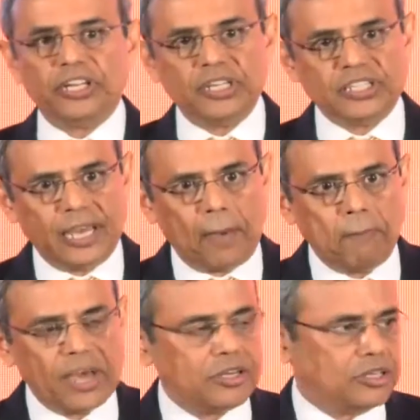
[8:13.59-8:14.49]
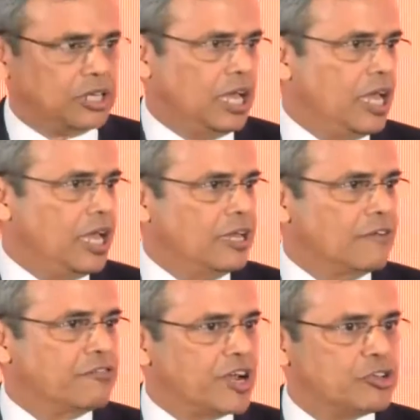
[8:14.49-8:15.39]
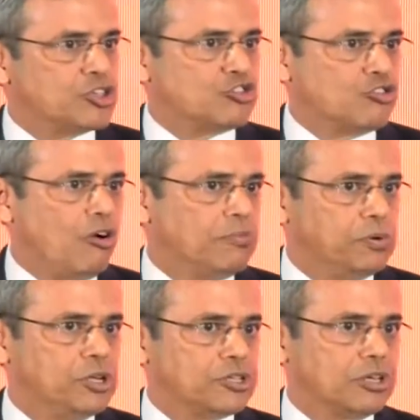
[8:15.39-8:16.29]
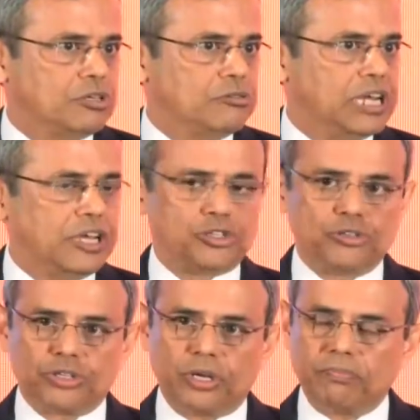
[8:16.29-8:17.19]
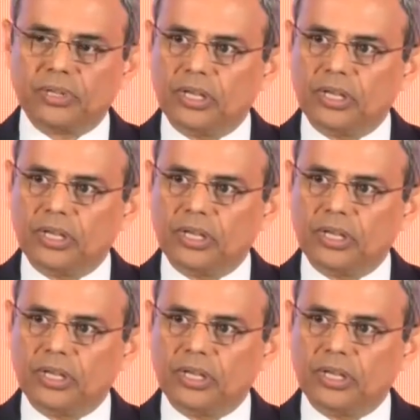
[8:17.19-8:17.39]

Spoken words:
but it is embedded in a very strong political relationship,